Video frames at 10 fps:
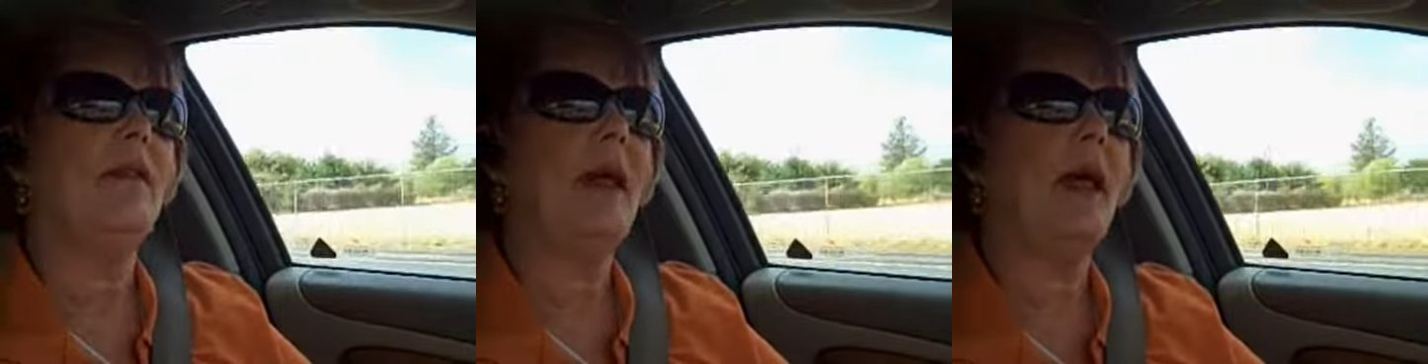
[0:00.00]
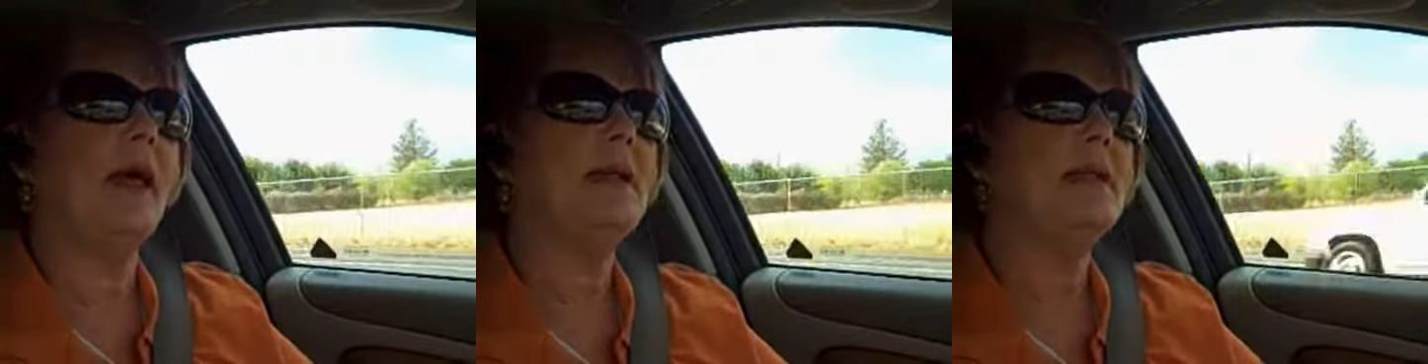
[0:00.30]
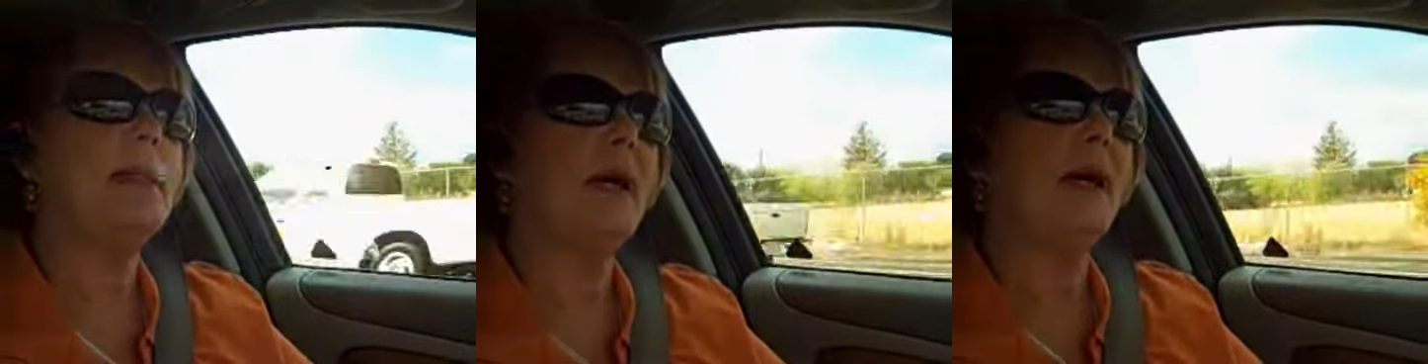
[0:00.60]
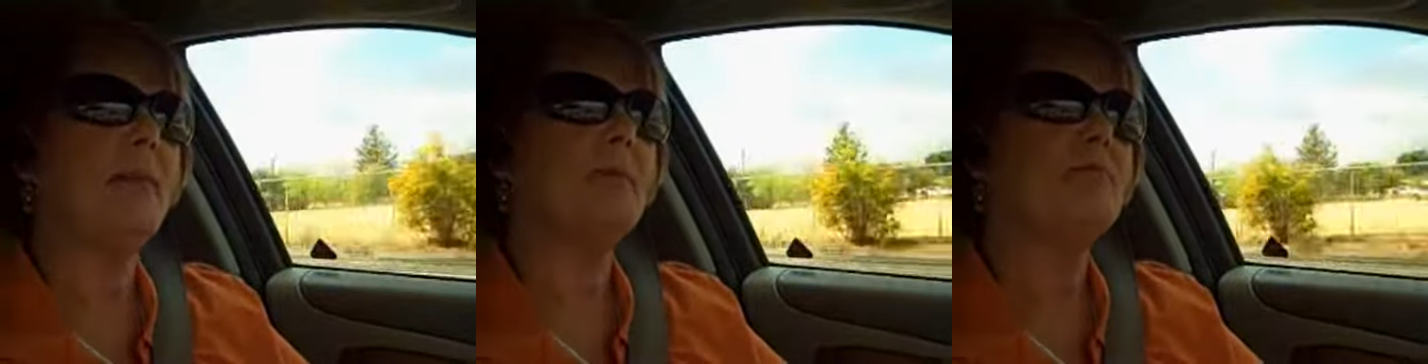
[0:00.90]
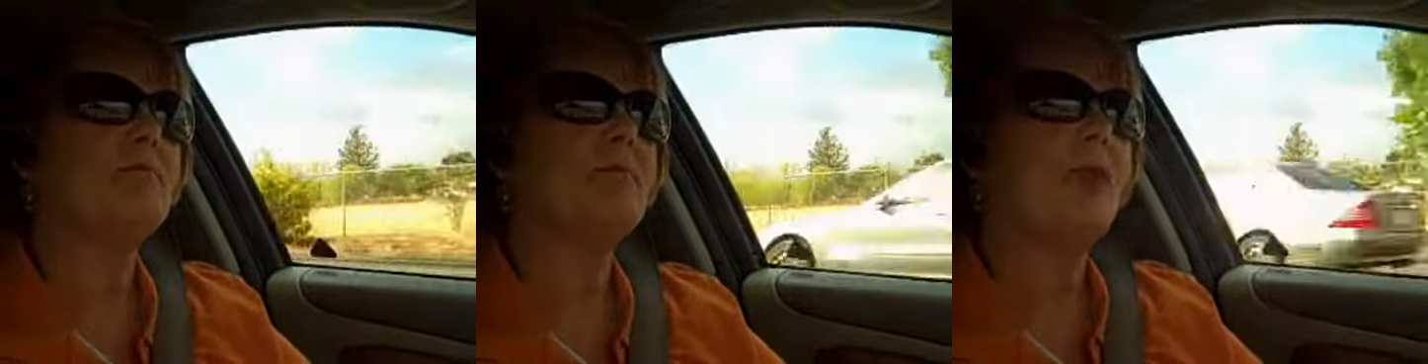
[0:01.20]
that
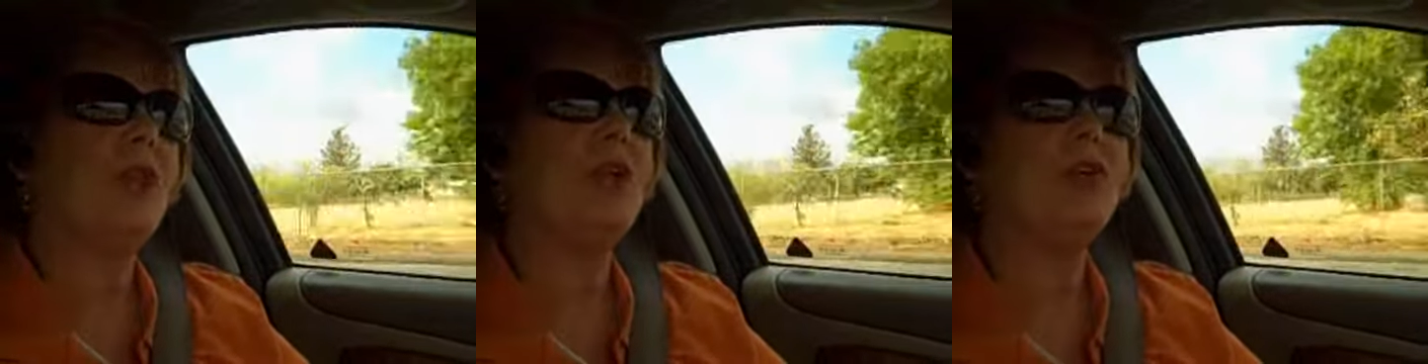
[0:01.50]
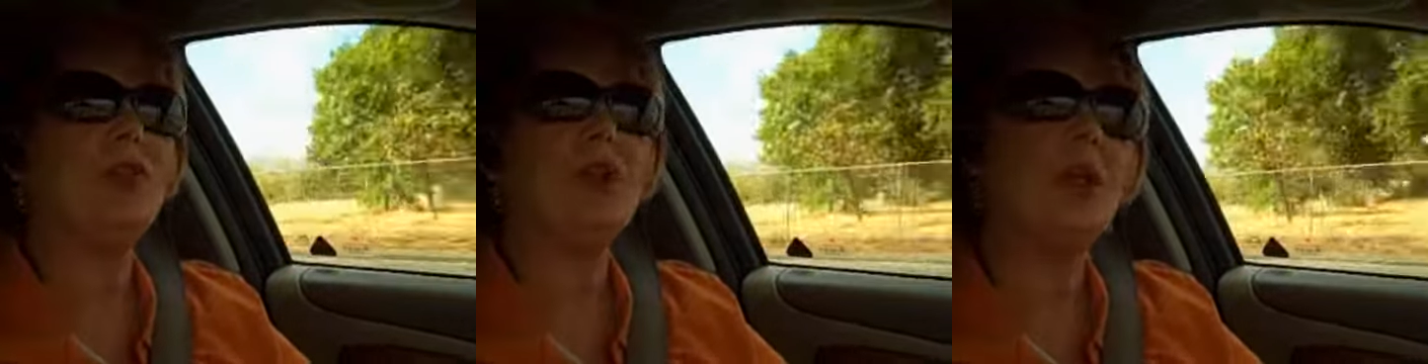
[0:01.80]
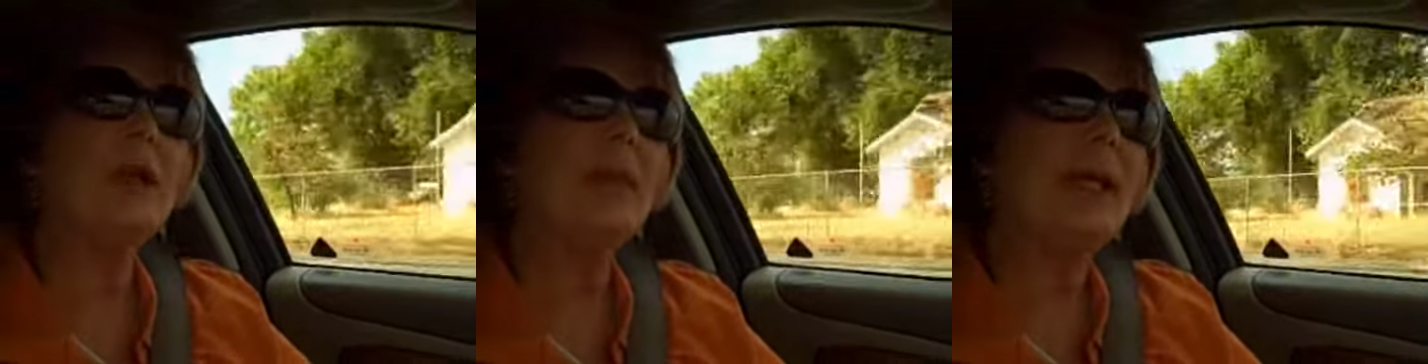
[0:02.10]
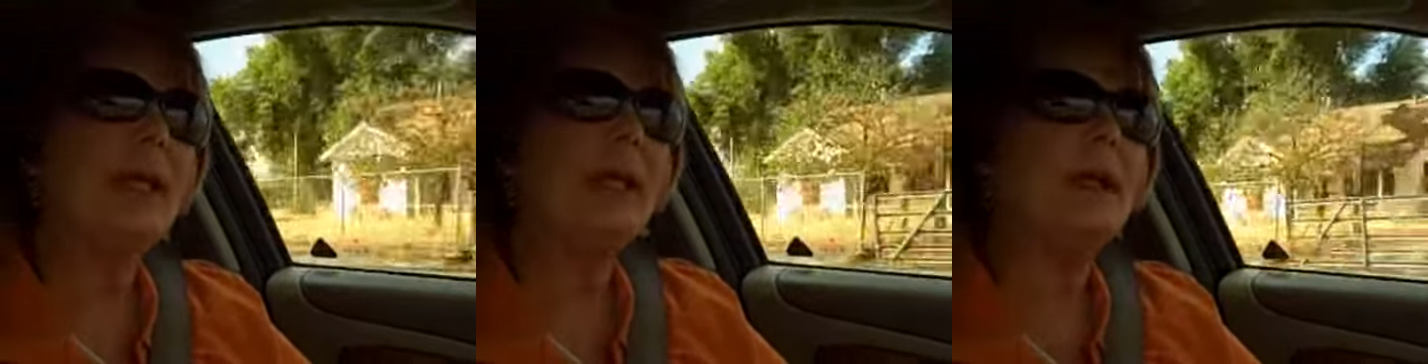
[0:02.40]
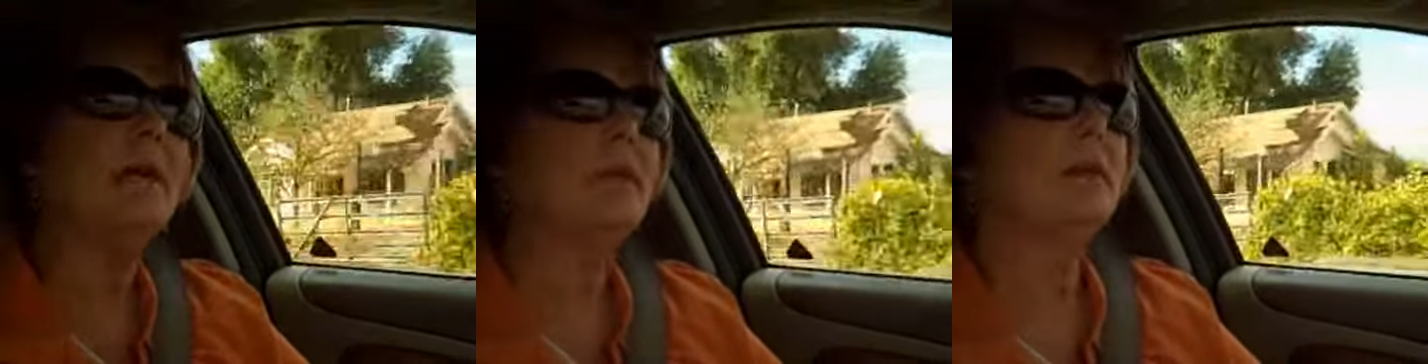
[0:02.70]
you should be
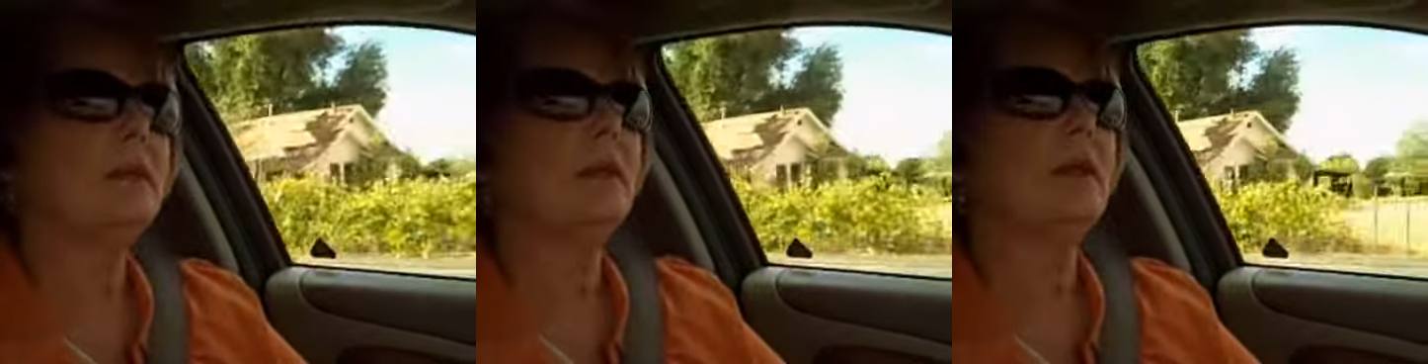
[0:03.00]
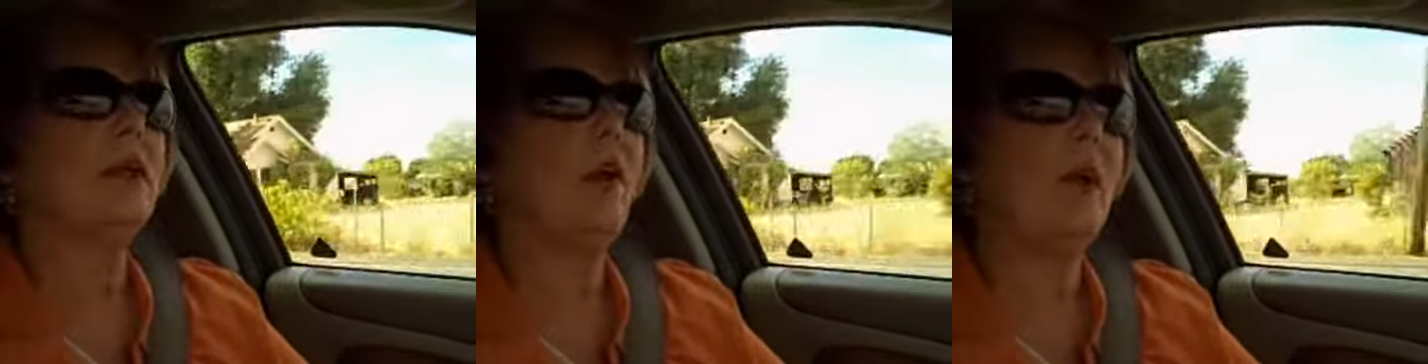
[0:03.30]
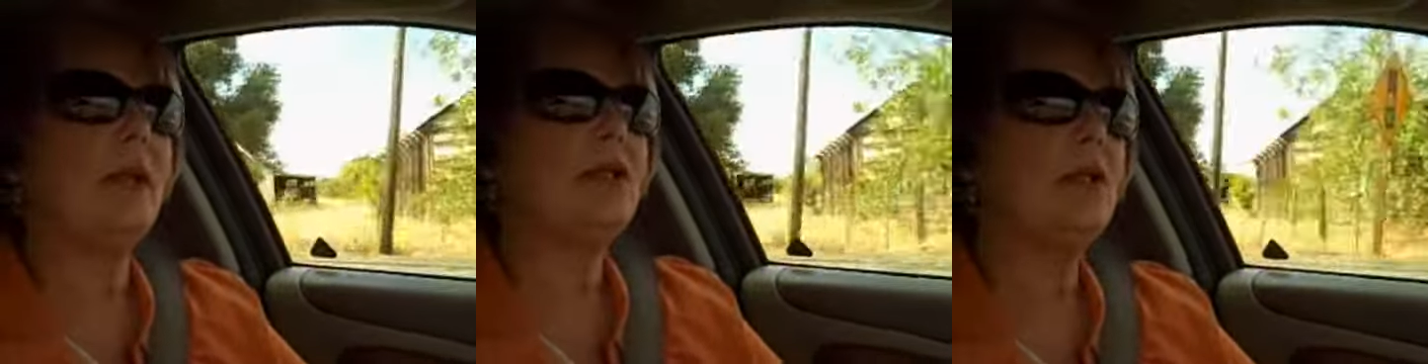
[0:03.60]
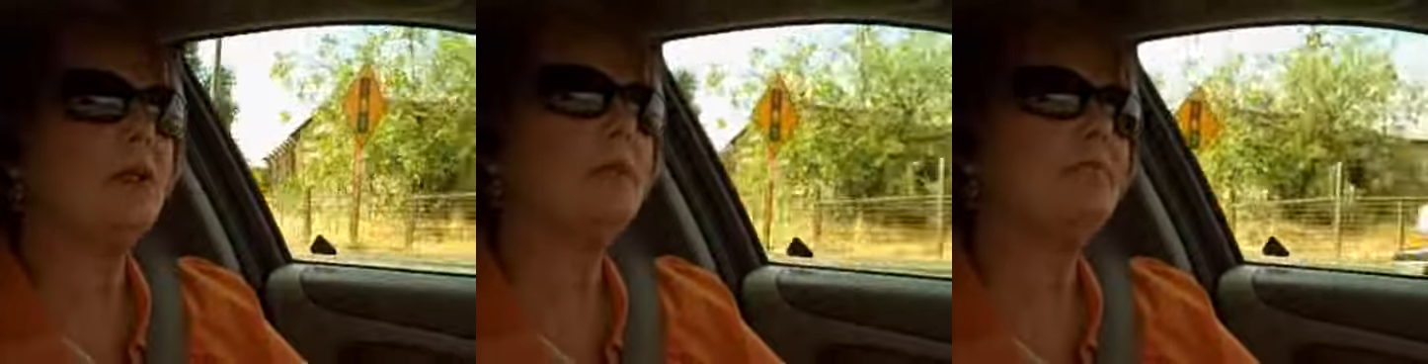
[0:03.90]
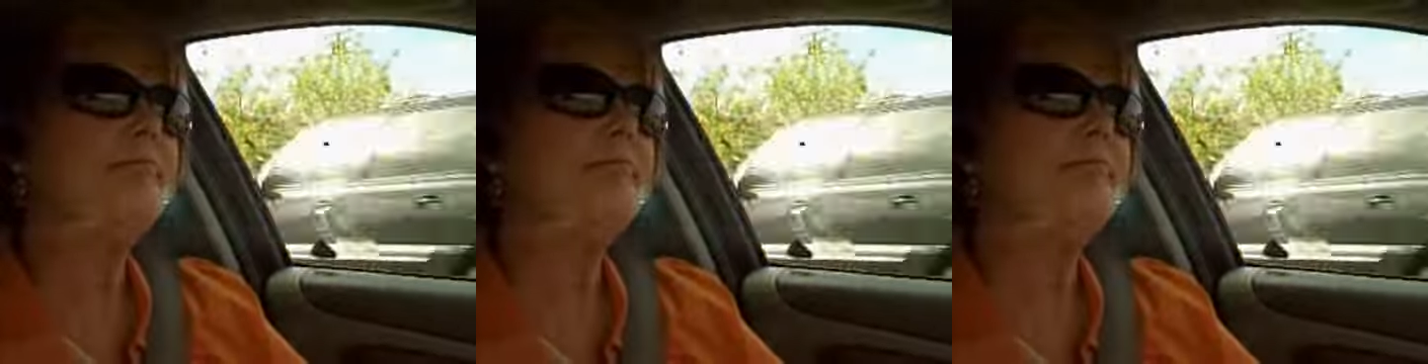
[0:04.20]
going to.